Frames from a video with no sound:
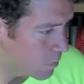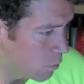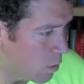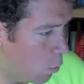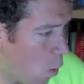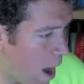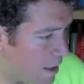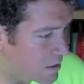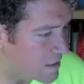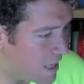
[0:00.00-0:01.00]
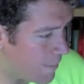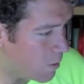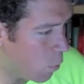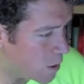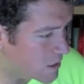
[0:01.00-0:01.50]
When wild
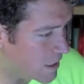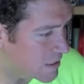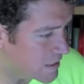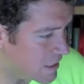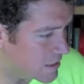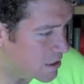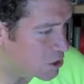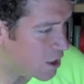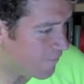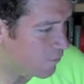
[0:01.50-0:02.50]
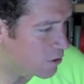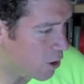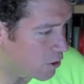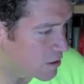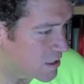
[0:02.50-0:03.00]
salmon wasn't in season, the chef would
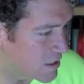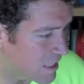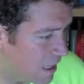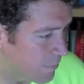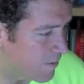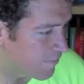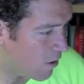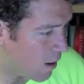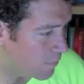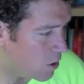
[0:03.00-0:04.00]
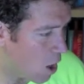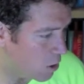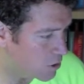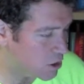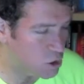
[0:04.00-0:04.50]
turn to sustainably farmed
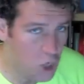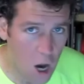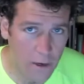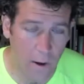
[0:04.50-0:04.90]
Arctic char.